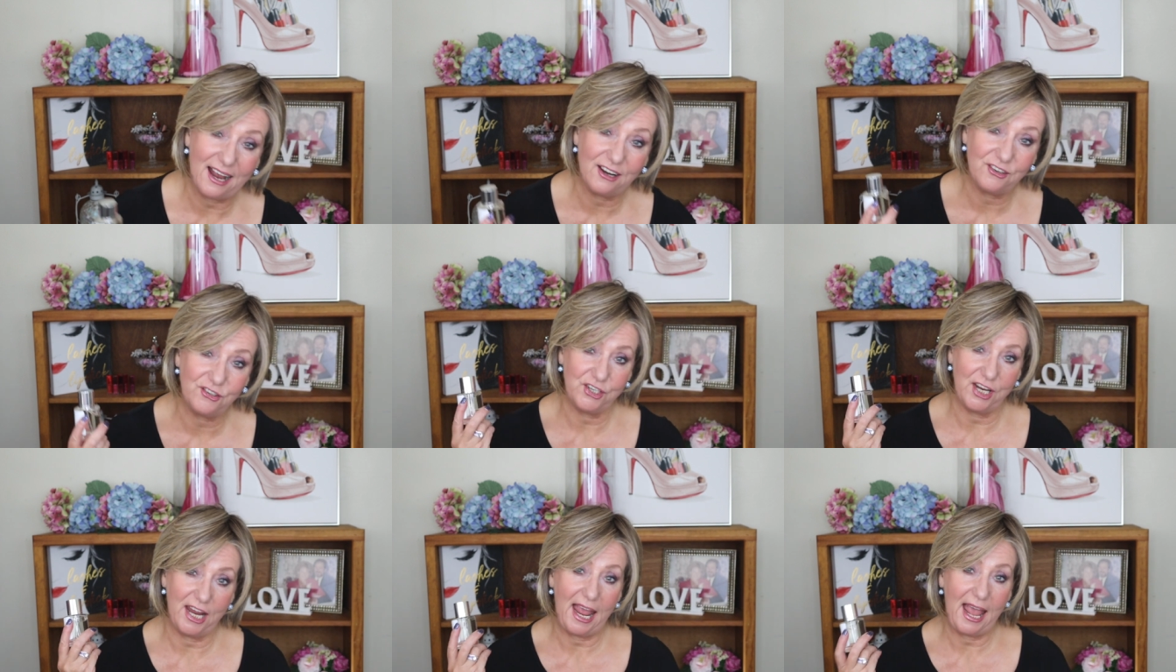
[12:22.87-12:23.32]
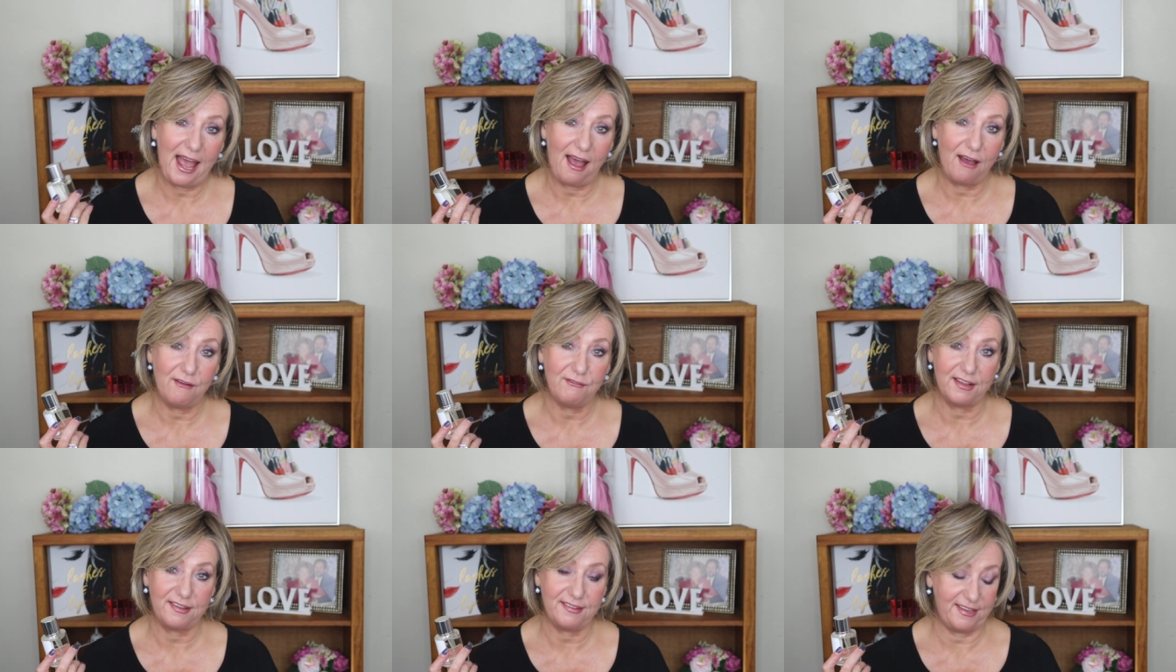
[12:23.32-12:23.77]
actually
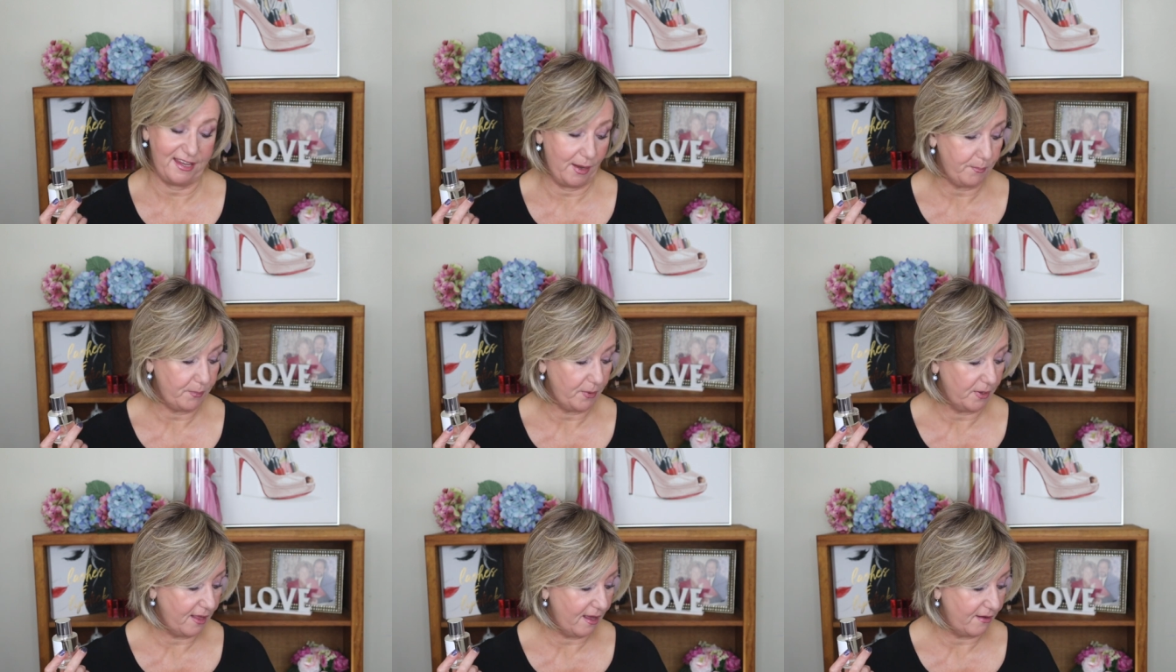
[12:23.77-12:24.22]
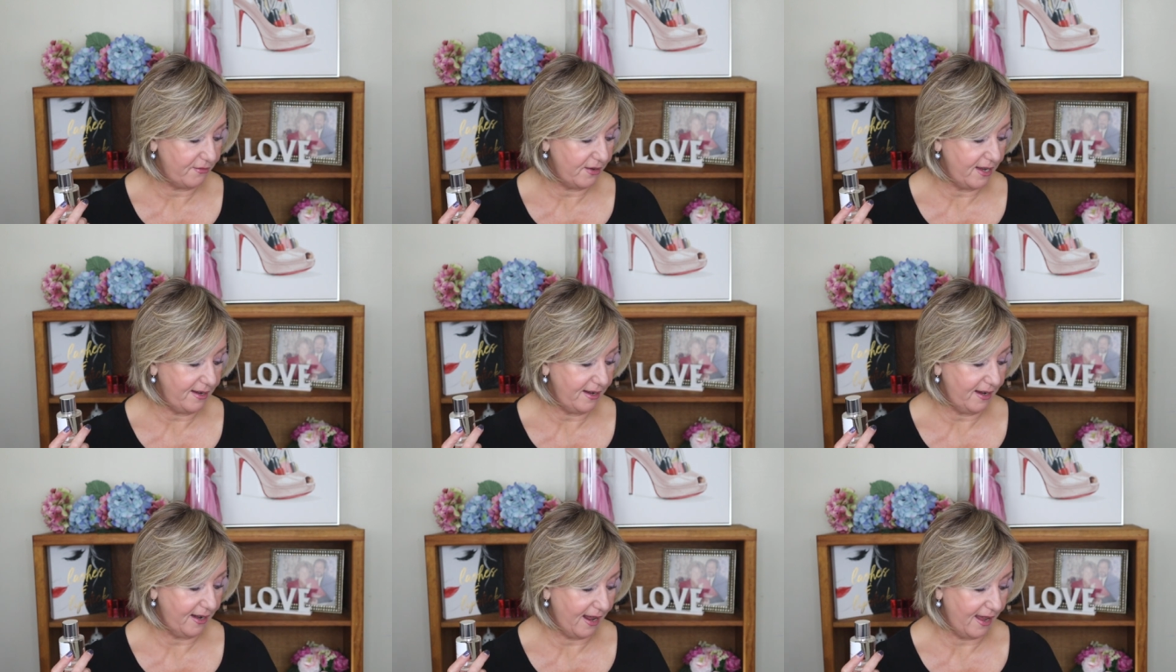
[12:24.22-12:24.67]
have a sample of
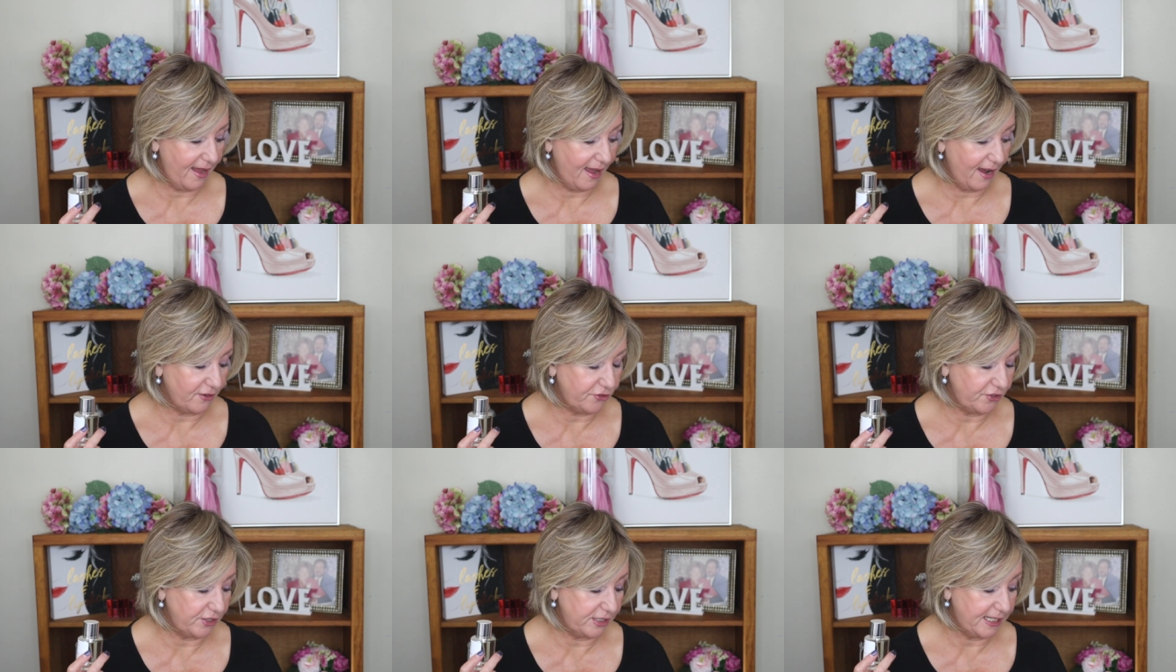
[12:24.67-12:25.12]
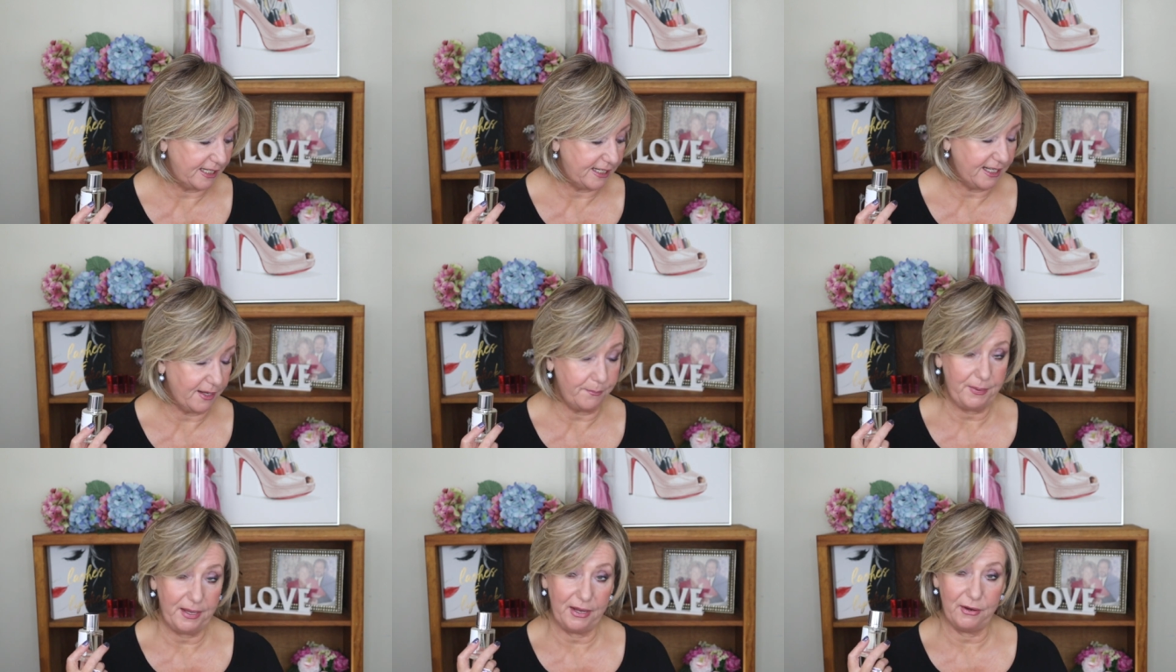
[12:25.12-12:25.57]
it, and I actually
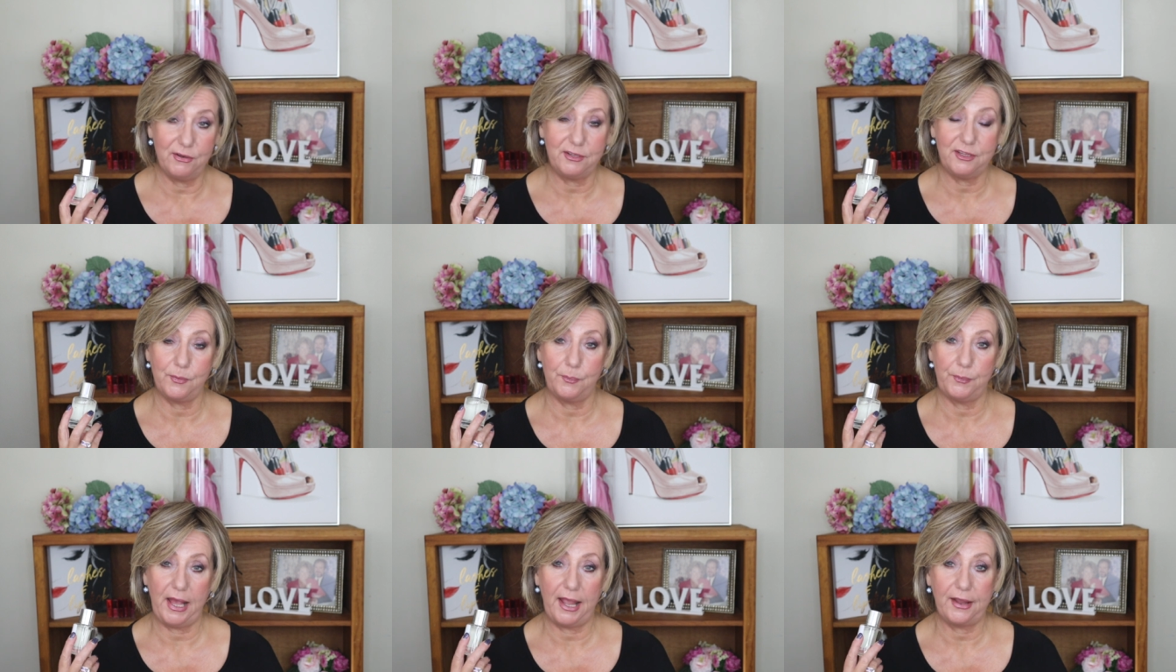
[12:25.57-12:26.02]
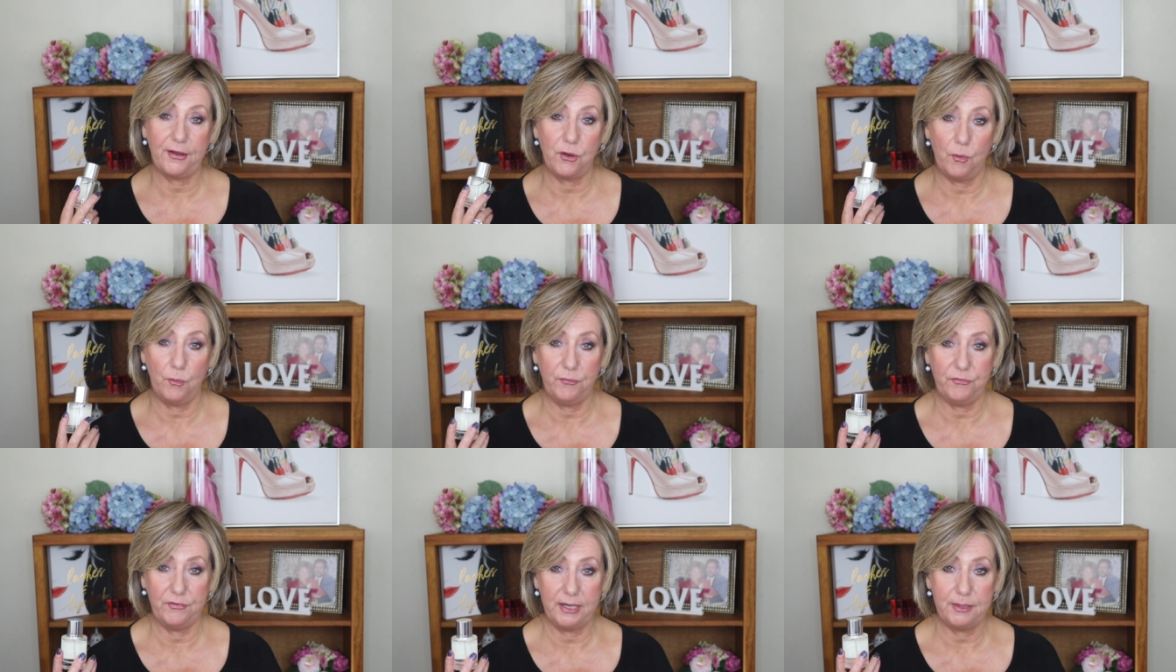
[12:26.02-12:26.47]
did compare it to Black
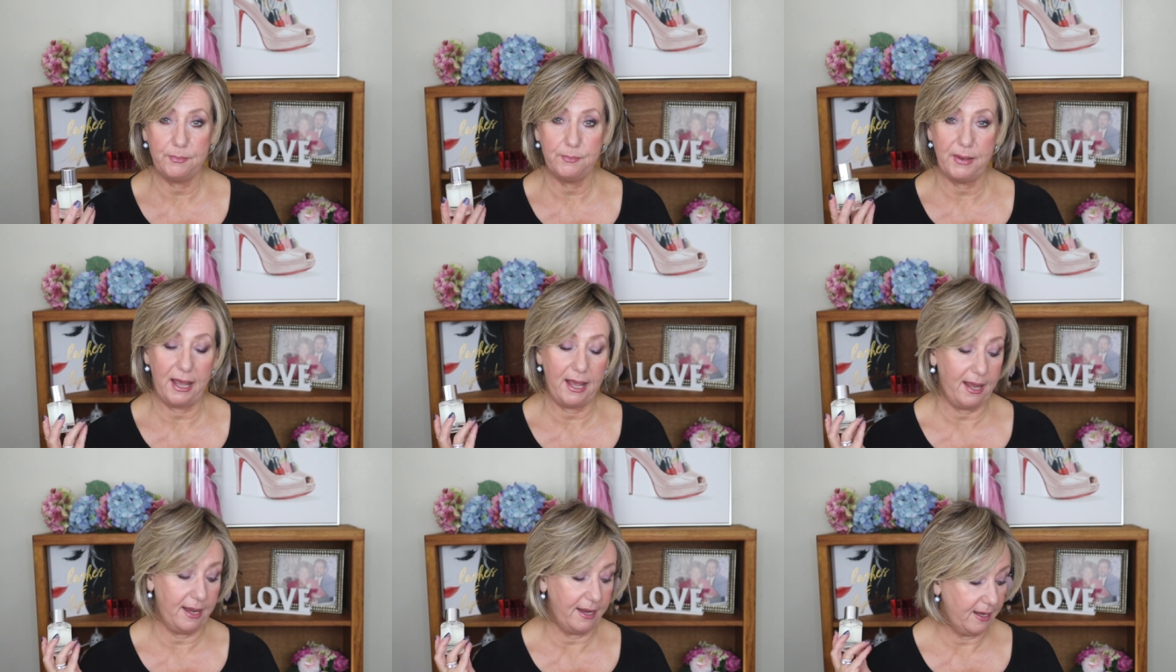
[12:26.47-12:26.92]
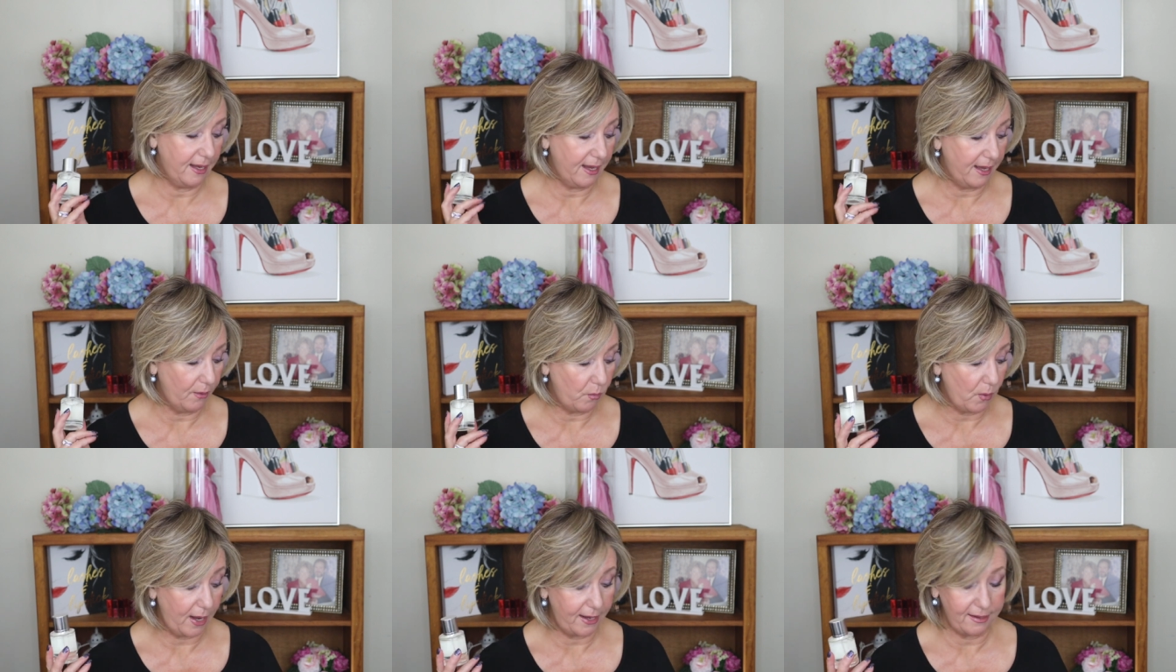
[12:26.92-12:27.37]
Opium by
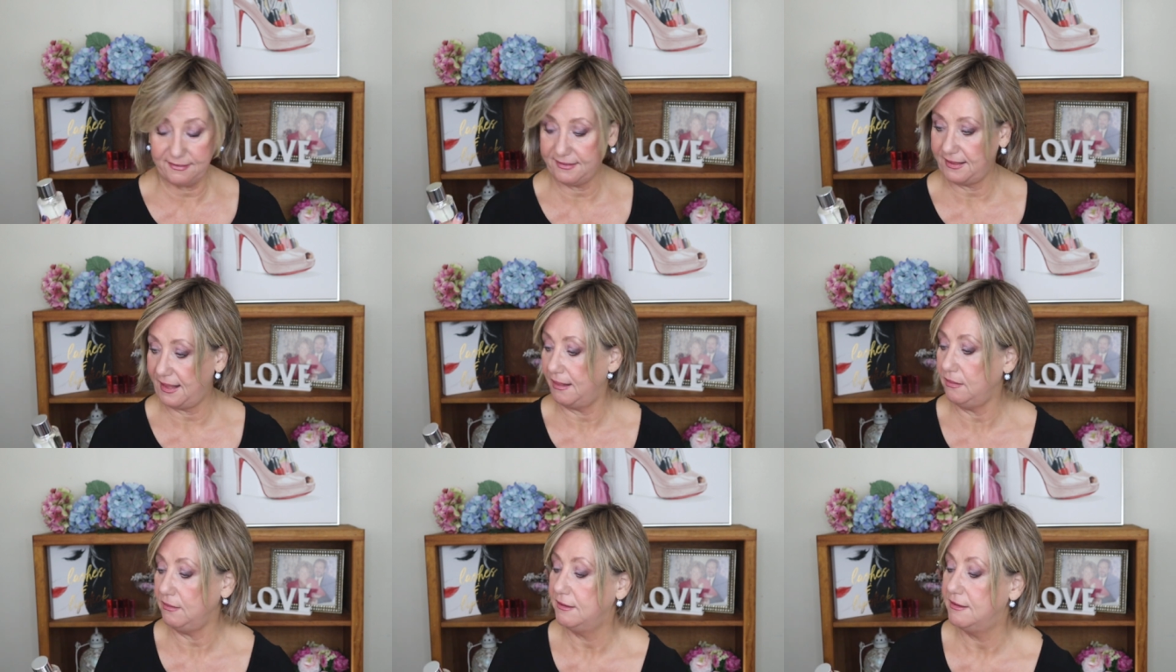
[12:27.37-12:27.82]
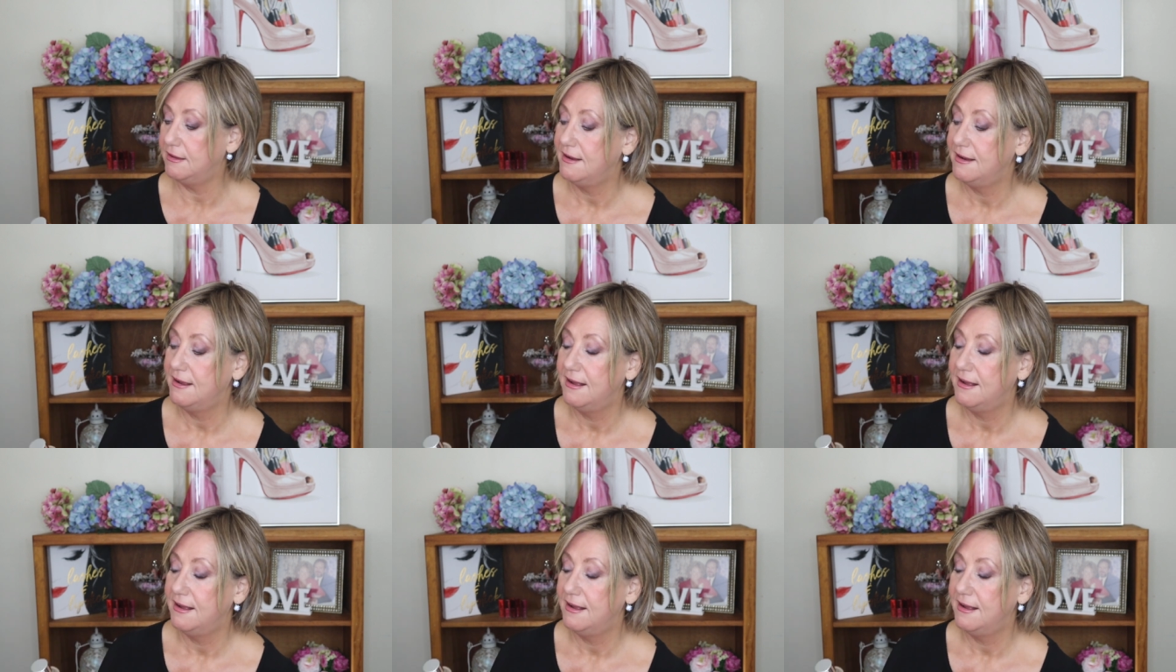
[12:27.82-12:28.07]
YSL.